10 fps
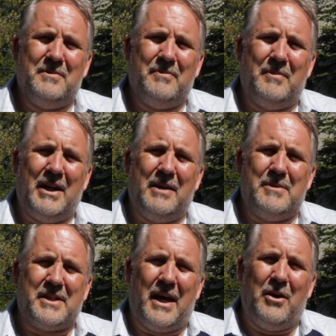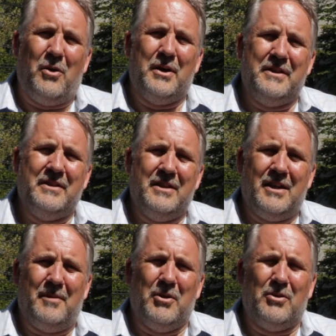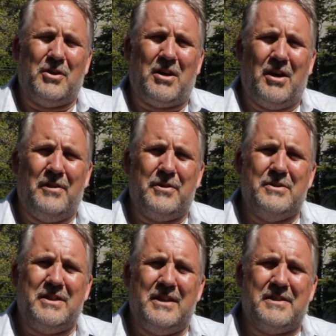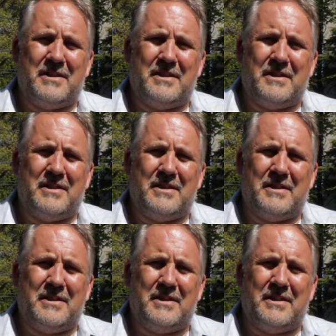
My name is Ed Owen. I'm a local car enthusiast